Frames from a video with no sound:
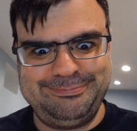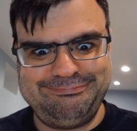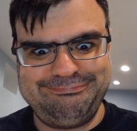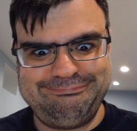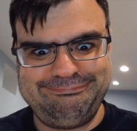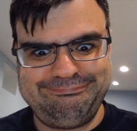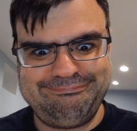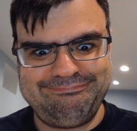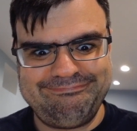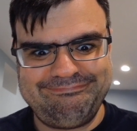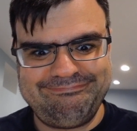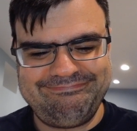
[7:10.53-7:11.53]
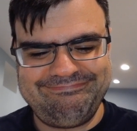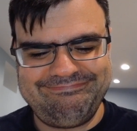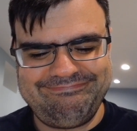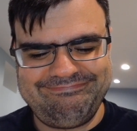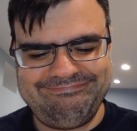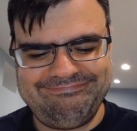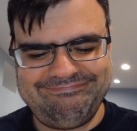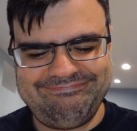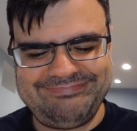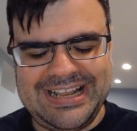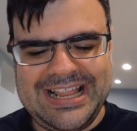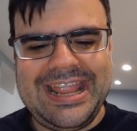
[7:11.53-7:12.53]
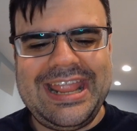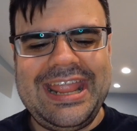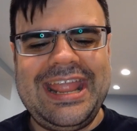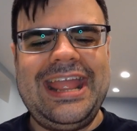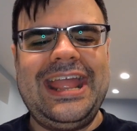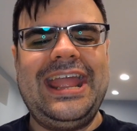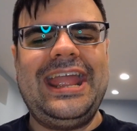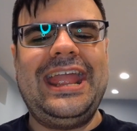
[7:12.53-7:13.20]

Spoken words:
(silence)